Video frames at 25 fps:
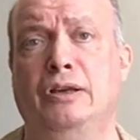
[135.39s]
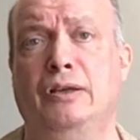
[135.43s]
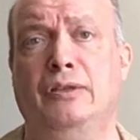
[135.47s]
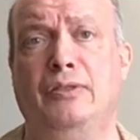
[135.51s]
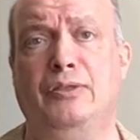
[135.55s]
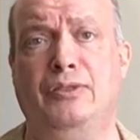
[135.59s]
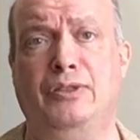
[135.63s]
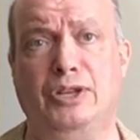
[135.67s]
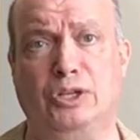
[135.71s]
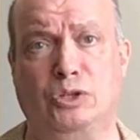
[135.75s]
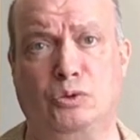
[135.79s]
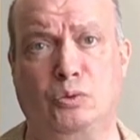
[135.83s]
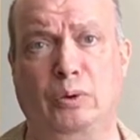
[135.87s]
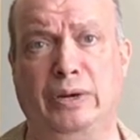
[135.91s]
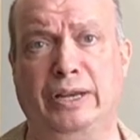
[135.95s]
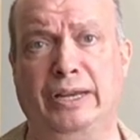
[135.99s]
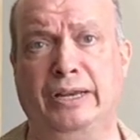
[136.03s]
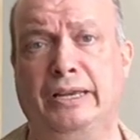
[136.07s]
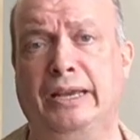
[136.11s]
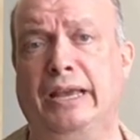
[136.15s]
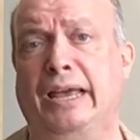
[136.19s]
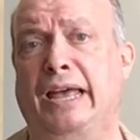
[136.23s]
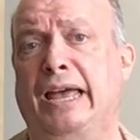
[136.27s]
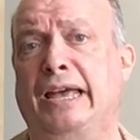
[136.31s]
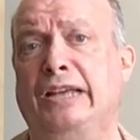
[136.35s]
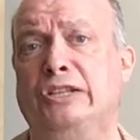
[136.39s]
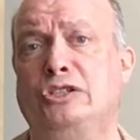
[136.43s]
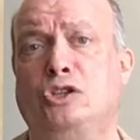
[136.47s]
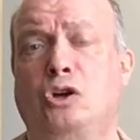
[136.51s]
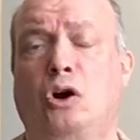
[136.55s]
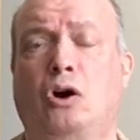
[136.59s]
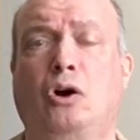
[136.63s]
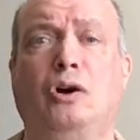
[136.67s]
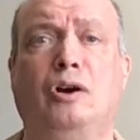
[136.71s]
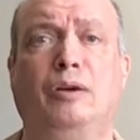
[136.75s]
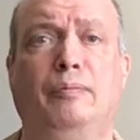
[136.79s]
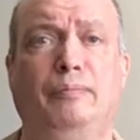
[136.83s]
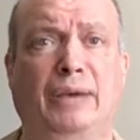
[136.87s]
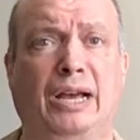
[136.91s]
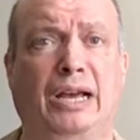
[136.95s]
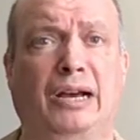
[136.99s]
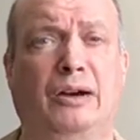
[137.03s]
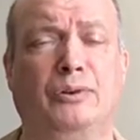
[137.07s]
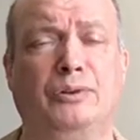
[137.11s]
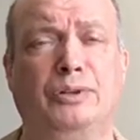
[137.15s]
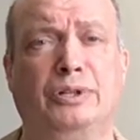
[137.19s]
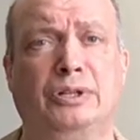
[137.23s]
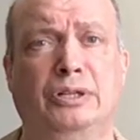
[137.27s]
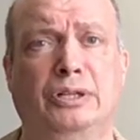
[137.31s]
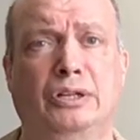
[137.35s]
this week and talk
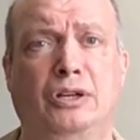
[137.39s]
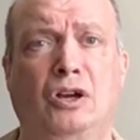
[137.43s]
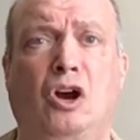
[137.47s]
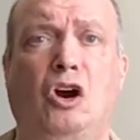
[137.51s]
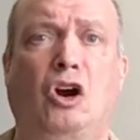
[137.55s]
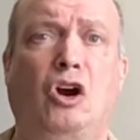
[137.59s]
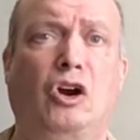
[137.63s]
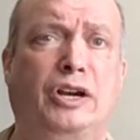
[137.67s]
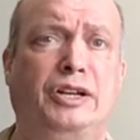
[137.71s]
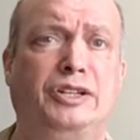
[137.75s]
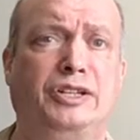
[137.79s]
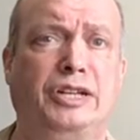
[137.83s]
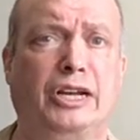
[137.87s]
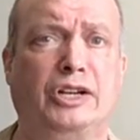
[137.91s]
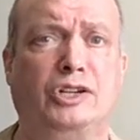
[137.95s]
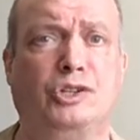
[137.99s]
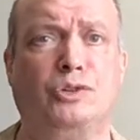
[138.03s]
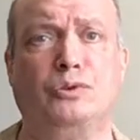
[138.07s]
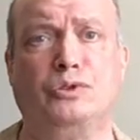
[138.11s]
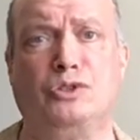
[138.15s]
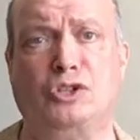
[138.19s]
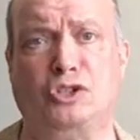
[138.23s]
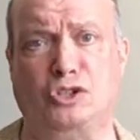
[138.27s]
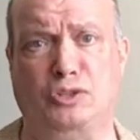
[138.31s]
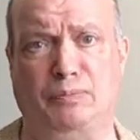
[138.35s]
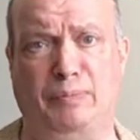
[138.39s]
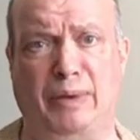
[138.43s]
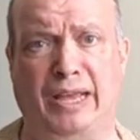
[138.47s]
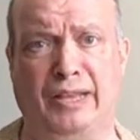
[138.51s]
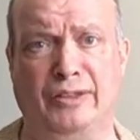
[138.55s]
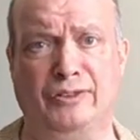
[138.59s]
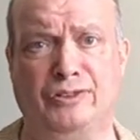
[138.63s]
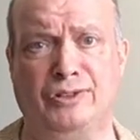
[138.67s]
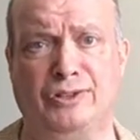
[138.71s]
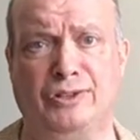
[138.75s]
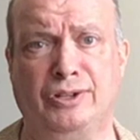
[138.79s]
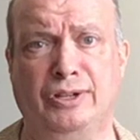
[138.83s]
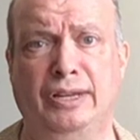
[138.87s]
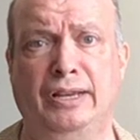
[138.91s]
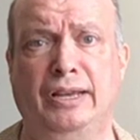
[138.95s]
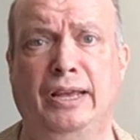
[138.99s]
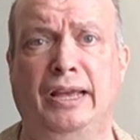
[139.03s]
about architectural suspense.